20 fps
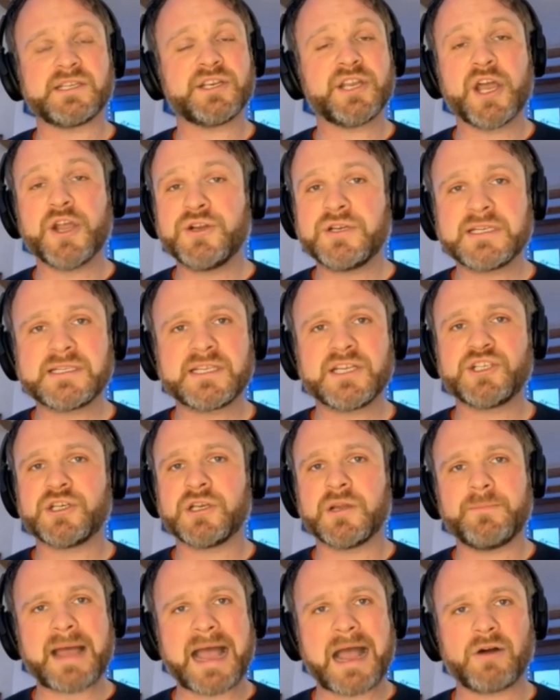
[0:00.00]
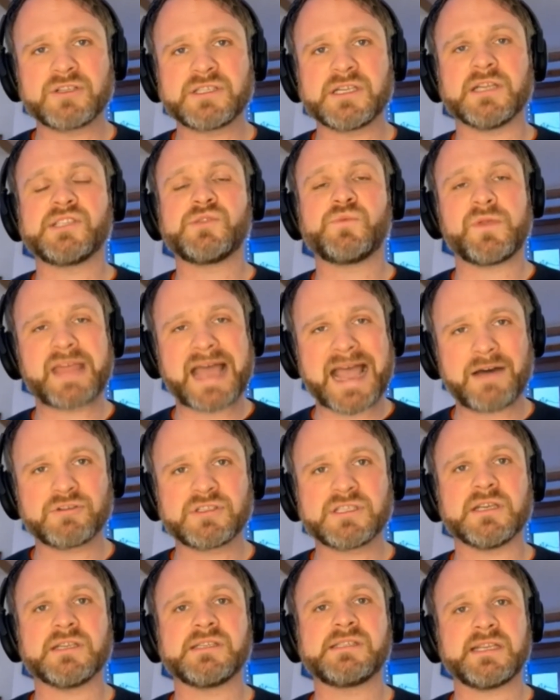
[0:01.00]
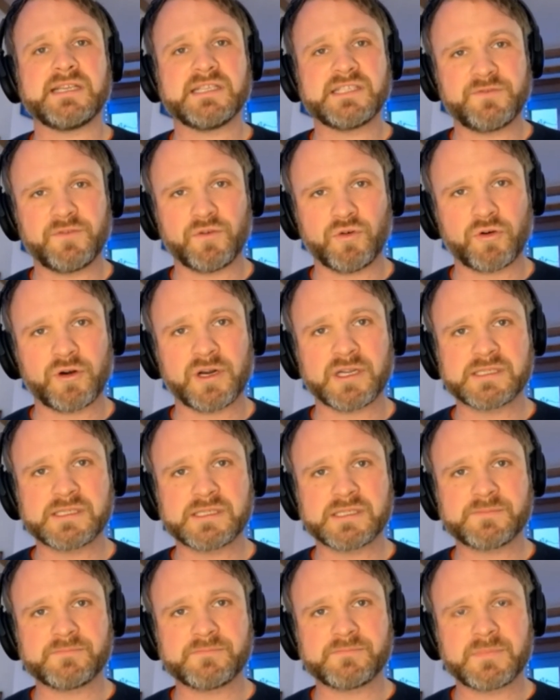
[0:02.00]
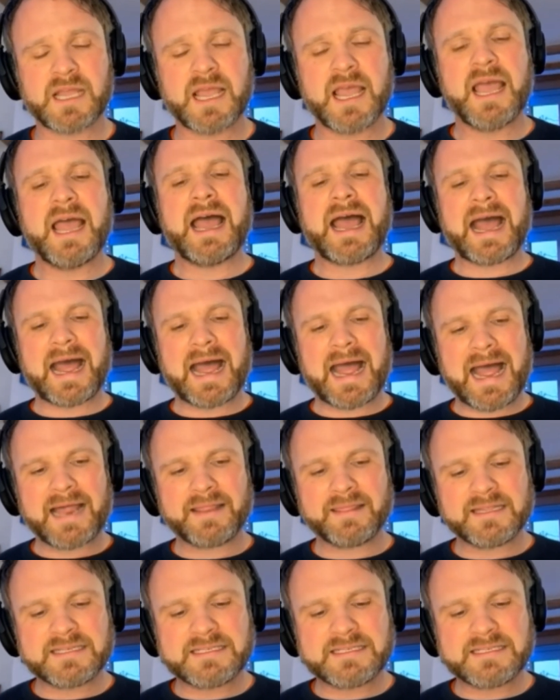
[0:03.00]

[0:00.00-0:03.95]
no decision about us without us is for us. And the